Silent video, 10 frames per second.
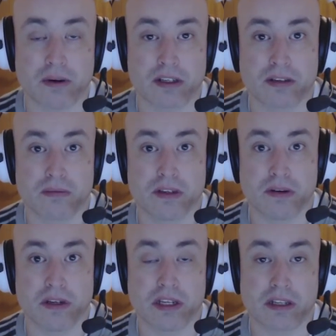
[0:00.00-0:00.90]
I don't know,
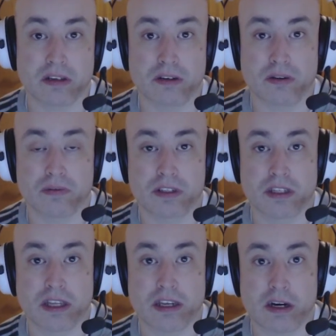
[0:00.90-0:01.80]
and it could obviously
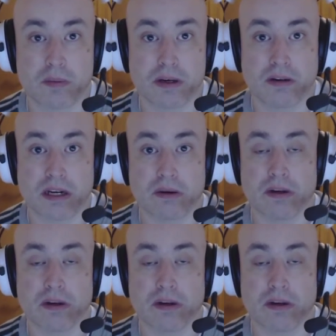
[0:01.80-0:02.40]
then help her out.